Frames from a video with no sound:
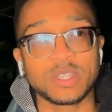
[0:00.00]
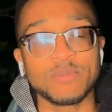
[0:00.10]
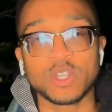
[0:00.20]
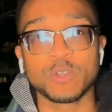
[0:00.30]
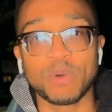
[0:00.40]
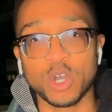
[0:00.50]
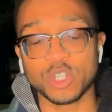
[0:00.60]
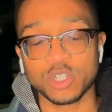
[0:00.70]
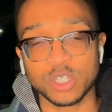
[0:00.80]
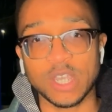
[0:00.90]
similar to
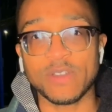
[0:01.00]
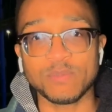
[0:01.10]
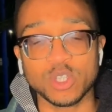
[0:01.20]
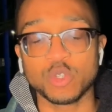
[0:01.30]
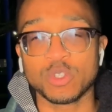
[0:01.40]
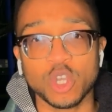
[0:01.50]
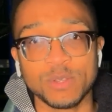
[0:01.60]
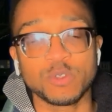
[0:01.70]
Poch, Southampton to a Tottenham